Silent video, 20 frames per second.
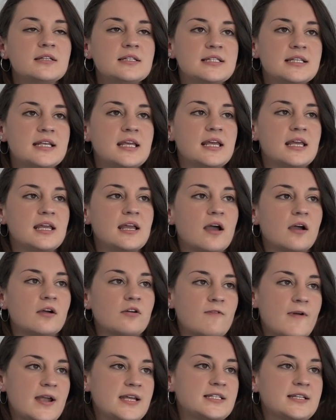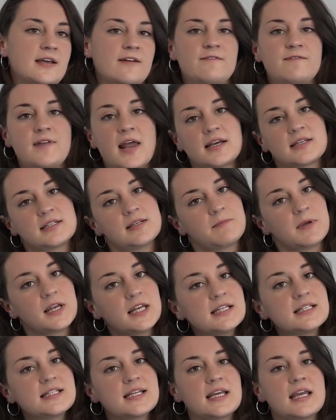see a greater
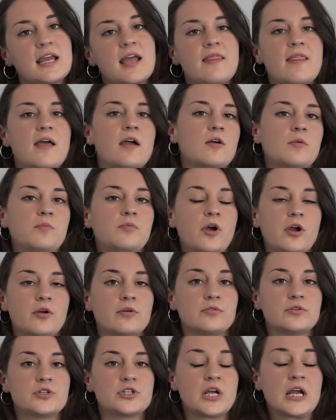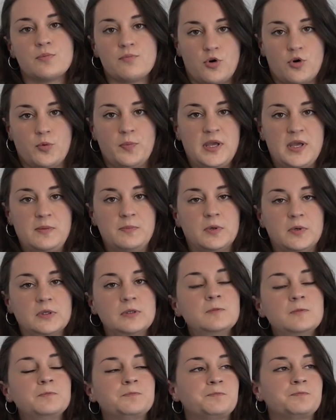flexibility in their approach to more
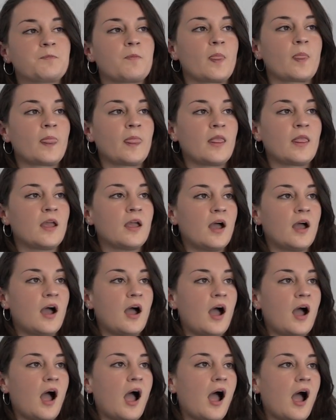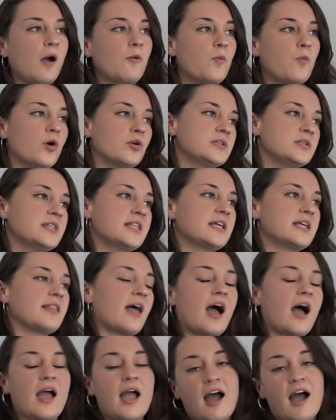people. One thing
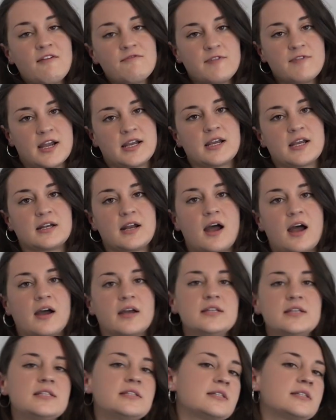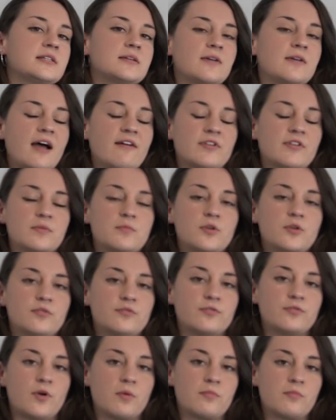that I have recognised, having moved
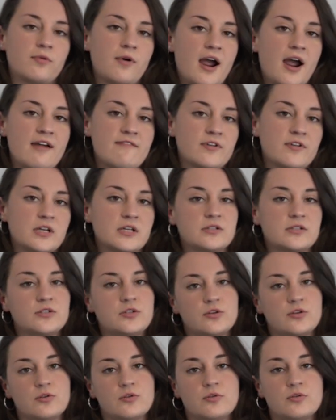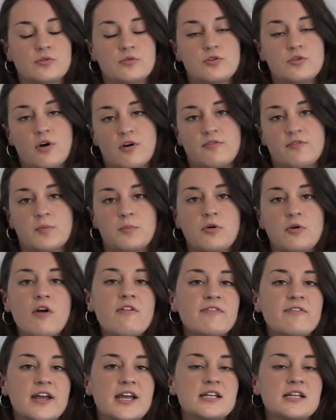from private to
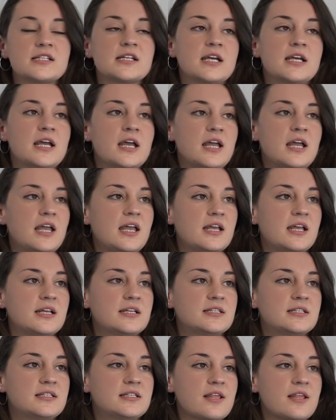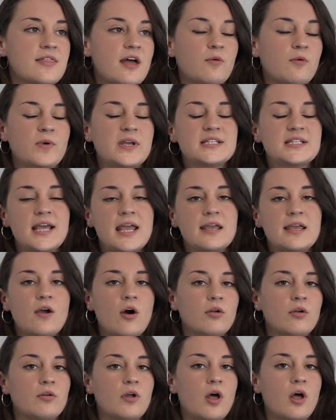not-for-profit, is that we take
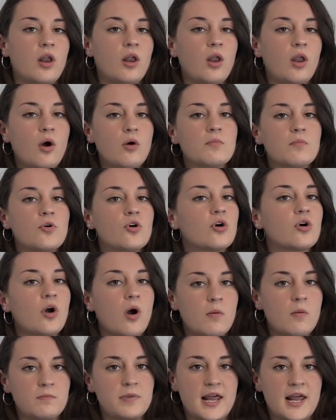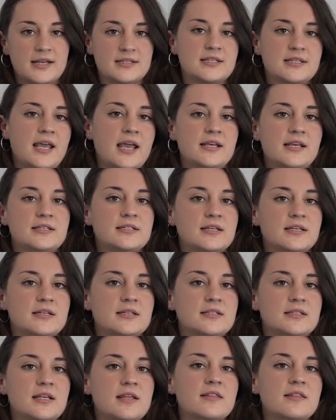on a lot more complex
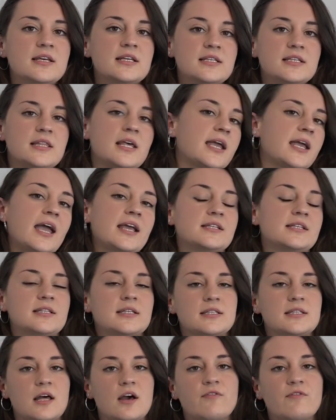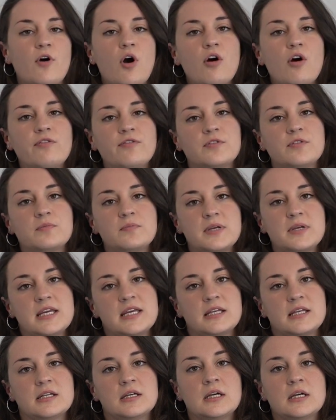cases, and these are the cases that have often
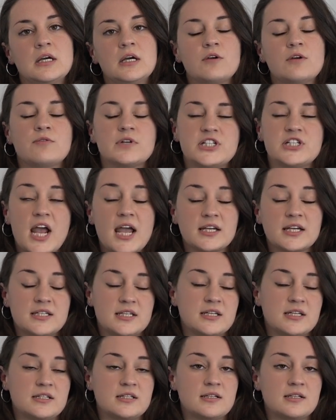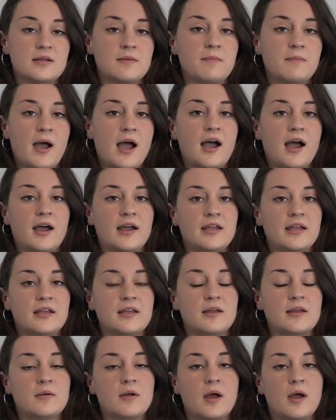been rejected
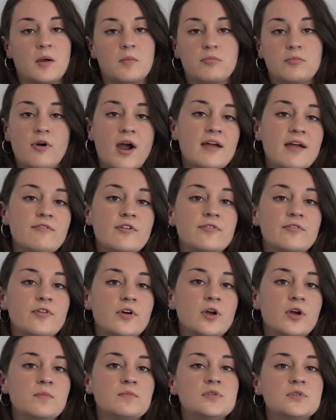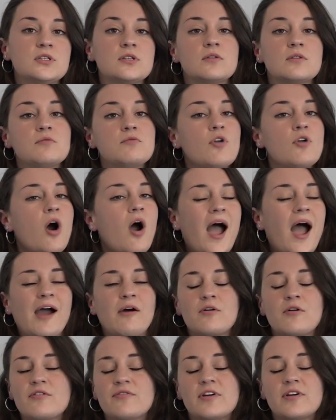by private firms, not
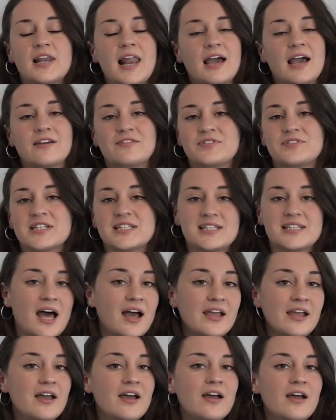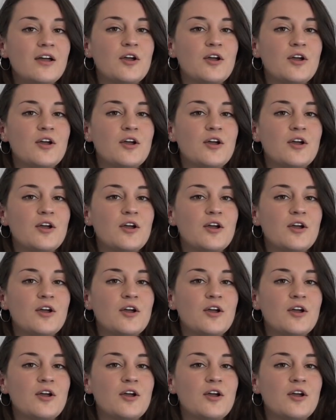out of a lack of desire